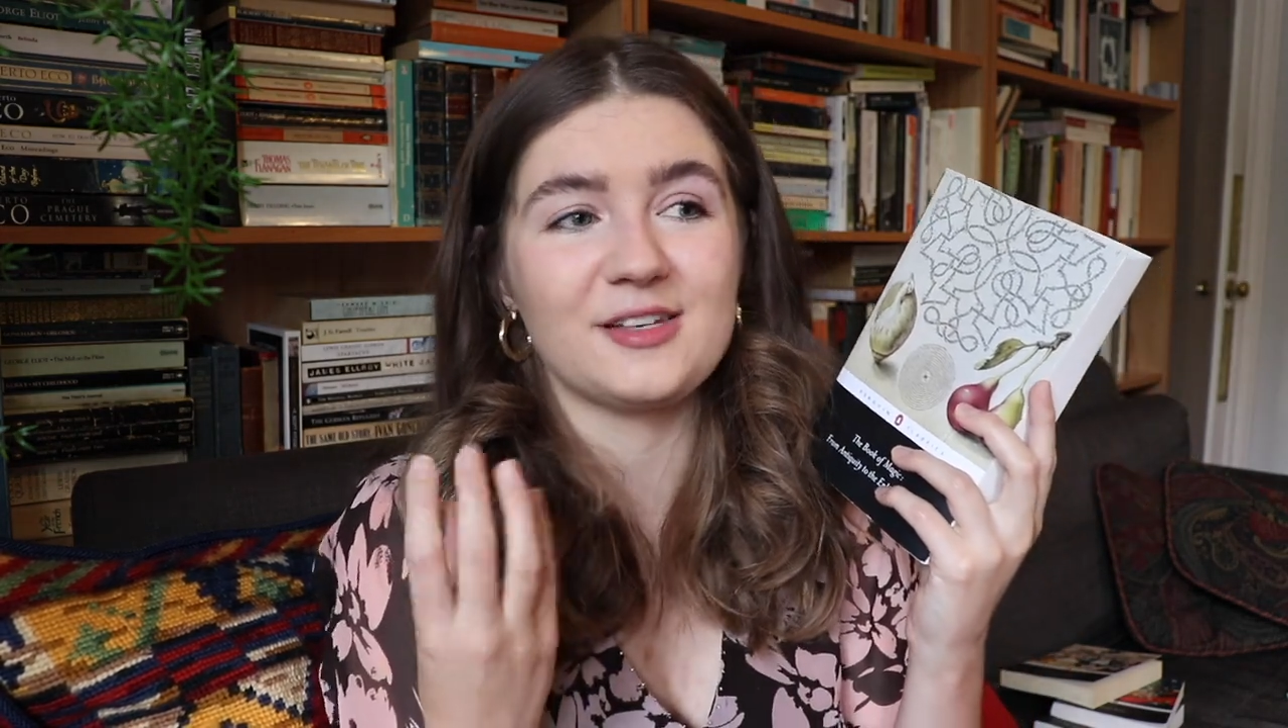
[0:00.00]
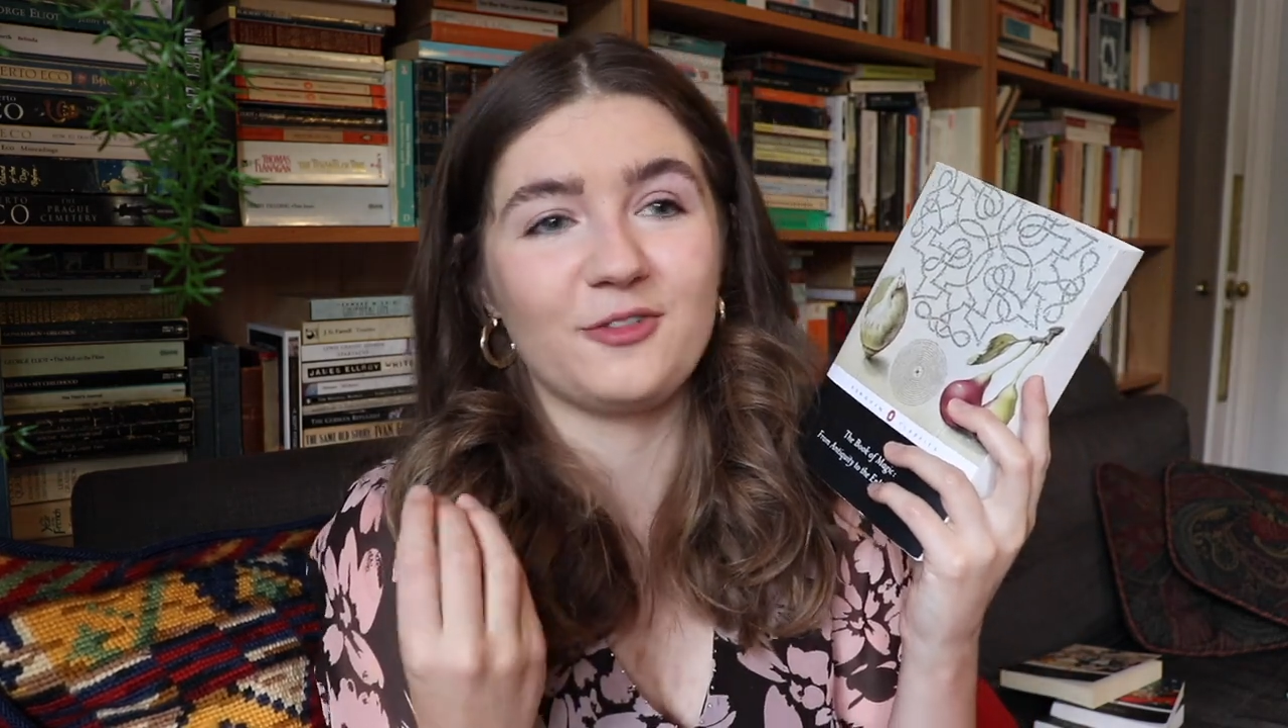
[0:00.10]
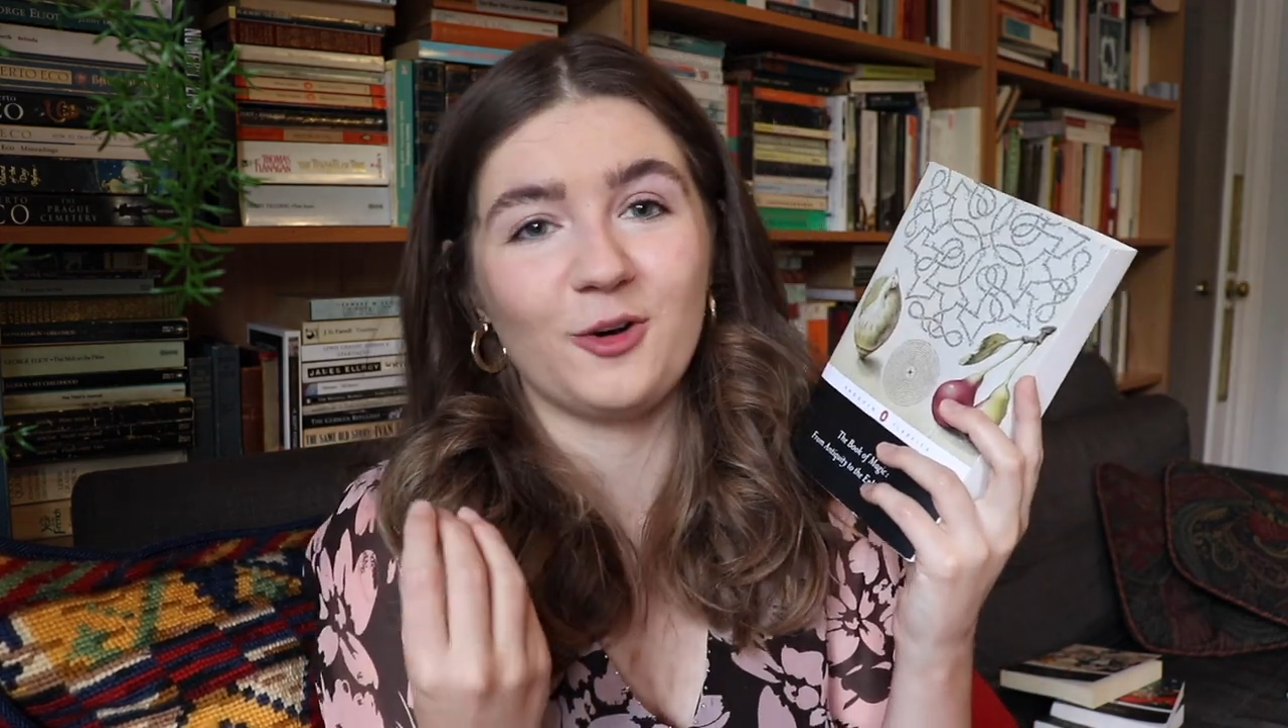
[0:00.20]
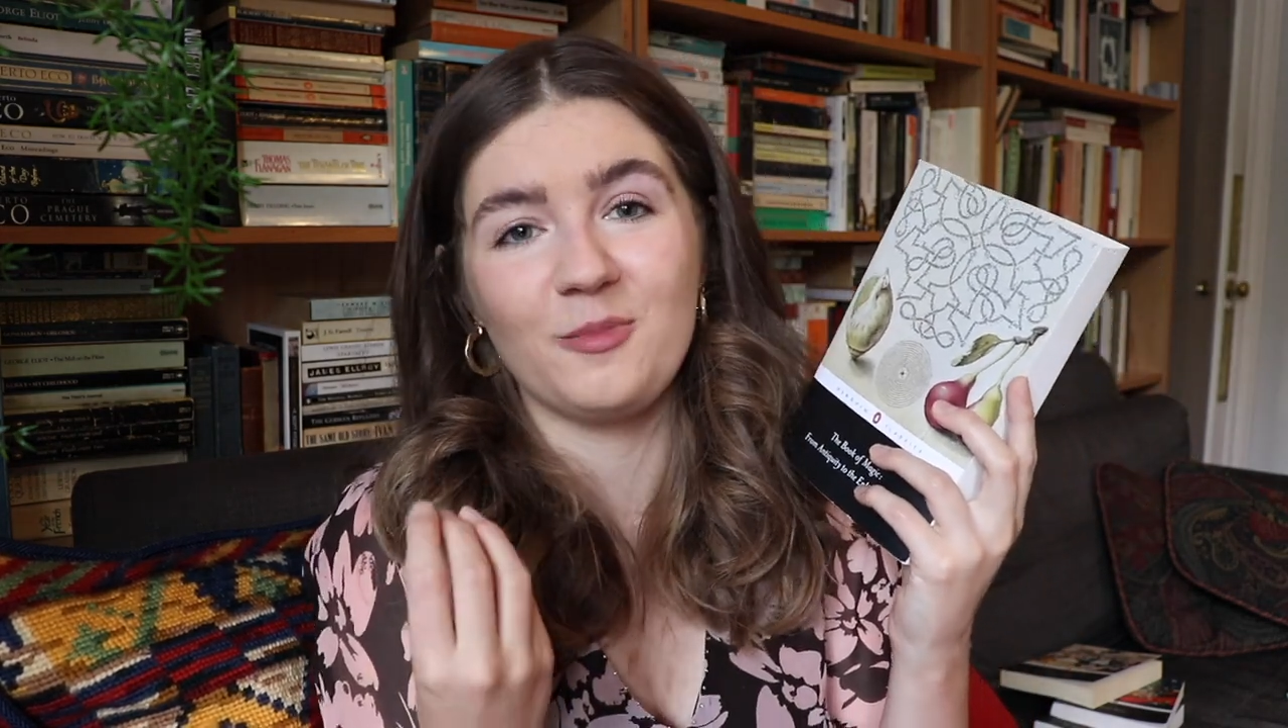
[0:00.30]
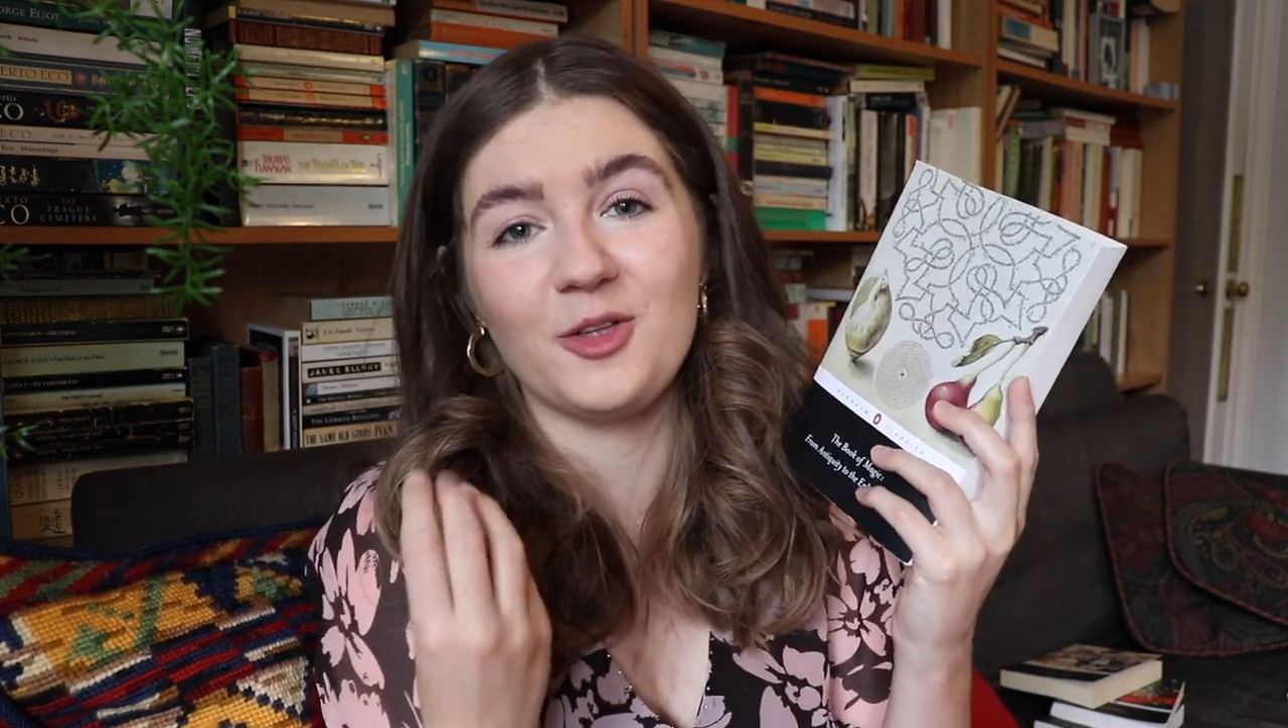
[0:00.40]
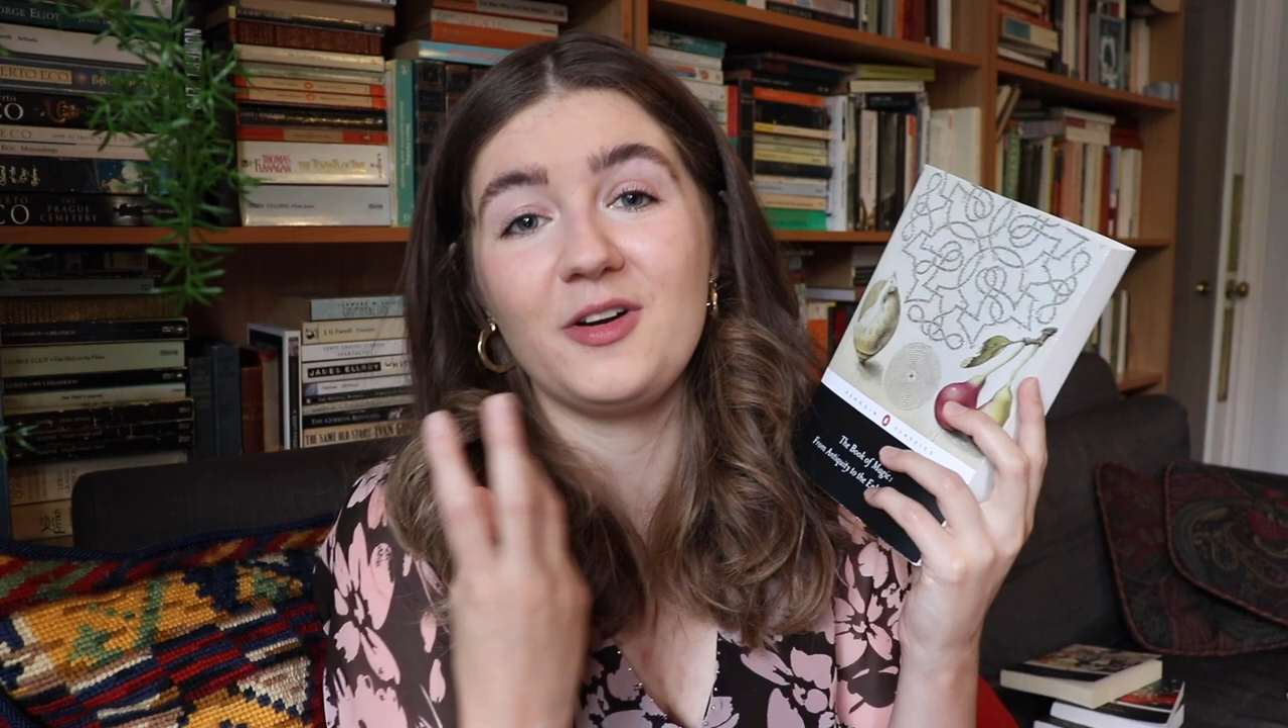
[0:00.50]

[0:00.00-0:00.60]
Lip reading: from